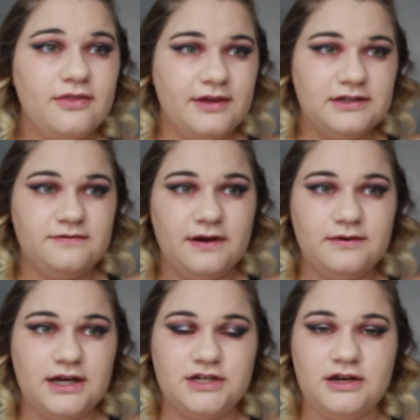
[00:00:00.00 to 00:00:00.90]
This
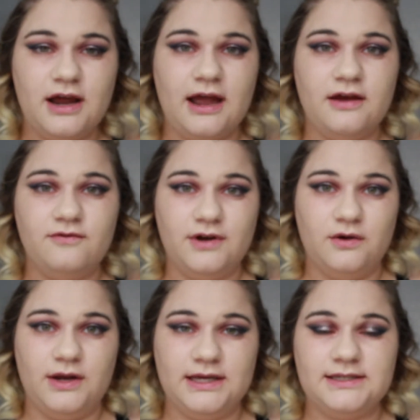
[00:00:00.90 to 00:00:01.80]
foundation, I have
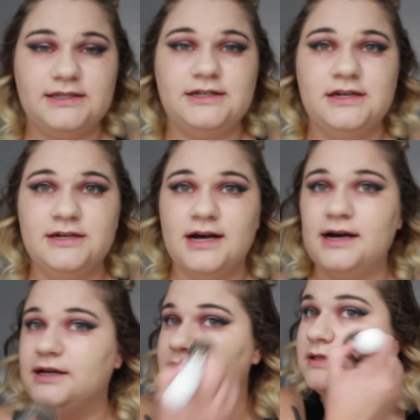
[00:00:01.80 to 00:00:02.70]
noticed,
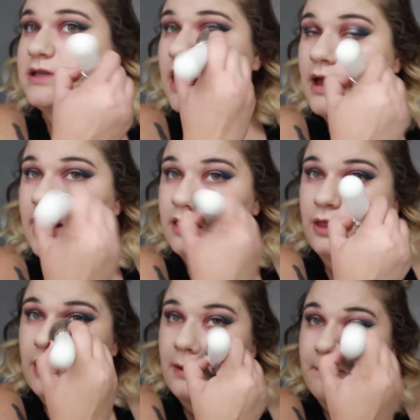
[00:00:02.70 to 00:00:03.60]
does
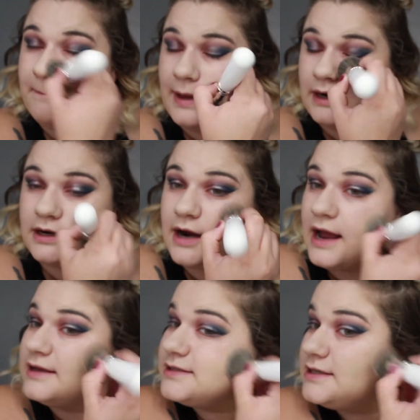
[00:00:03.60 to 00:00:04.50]
look better
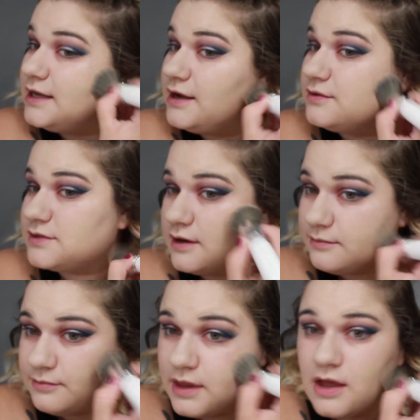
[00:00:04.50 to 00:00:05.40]
as the day goes
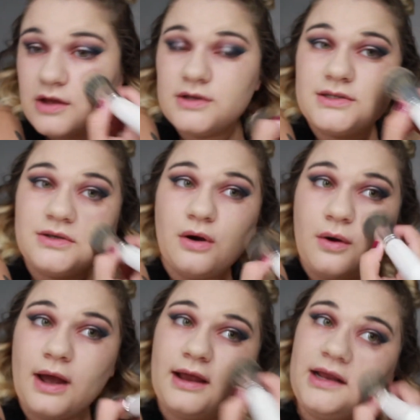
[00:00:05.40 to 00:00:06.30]
on.
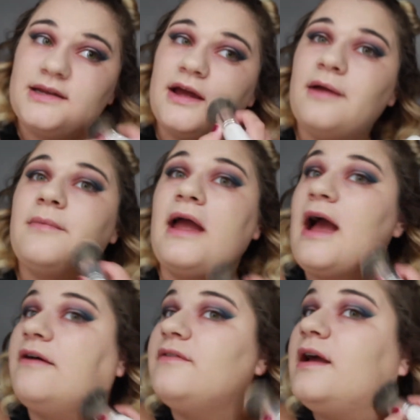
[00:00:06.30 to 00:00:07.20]
So anytime I
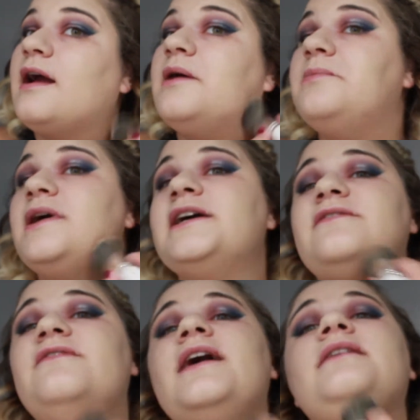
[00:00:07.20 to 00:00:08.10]
have like a big
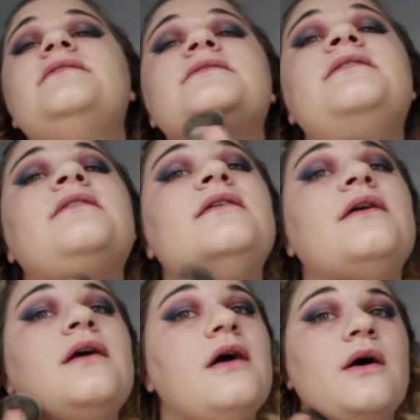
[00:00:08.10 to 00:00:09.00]
event
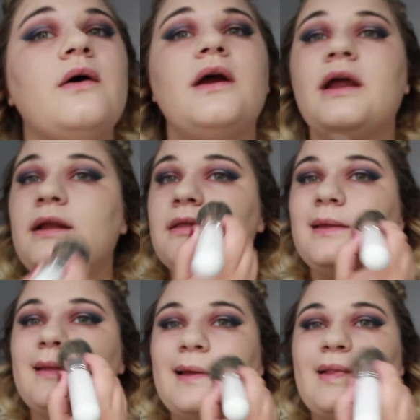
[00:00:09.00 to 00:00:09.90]
or
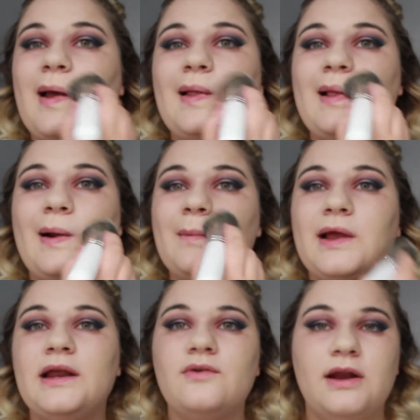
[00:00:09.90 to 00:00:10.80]
anything like that I'm
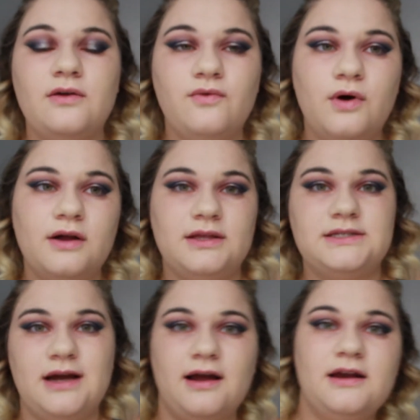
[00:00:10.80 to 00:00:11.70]
getting ready for,
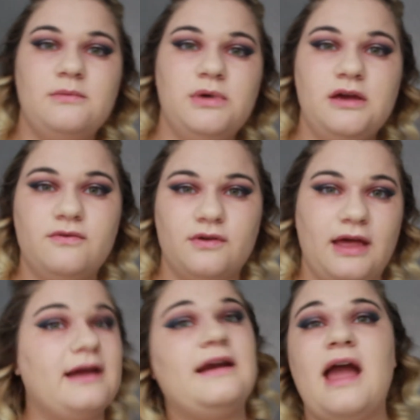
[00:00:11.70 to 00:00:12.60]
that's not going to be for
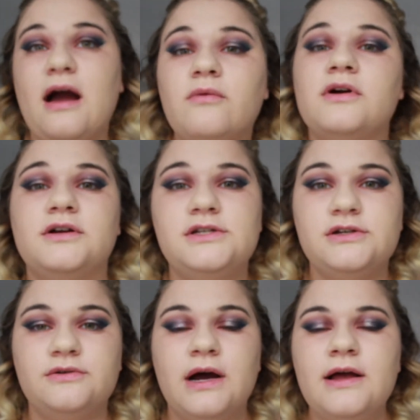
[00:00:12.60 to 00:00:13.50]
like an hour or
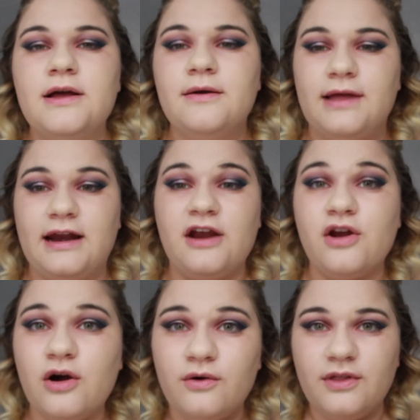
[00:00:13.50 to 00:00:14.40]
two, and I
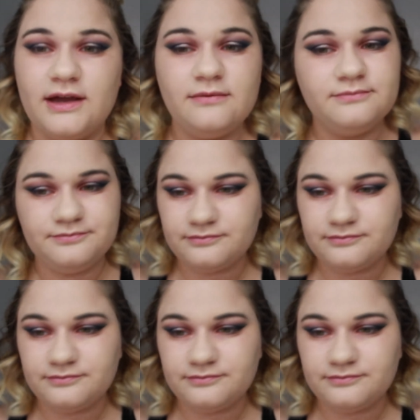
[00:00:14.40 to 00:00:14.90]
know that